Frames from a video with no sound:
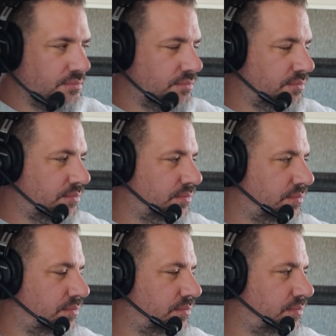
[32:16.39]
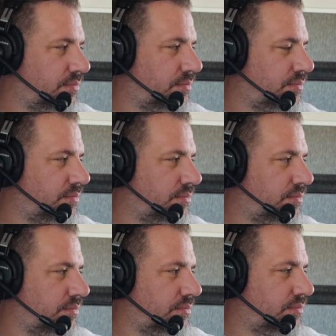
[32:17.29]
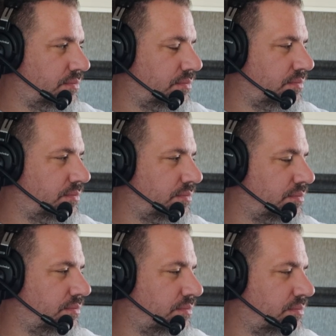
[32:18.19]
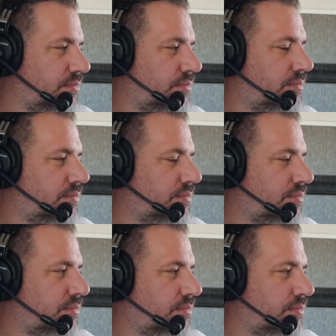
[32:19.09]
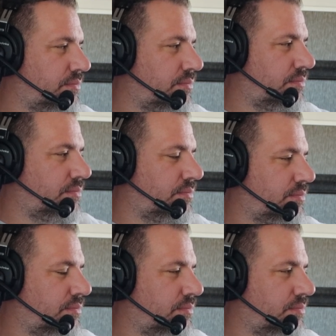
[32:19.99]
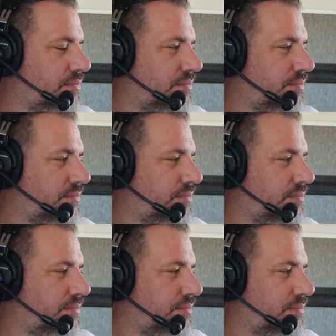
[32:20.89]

The person shown says nothing.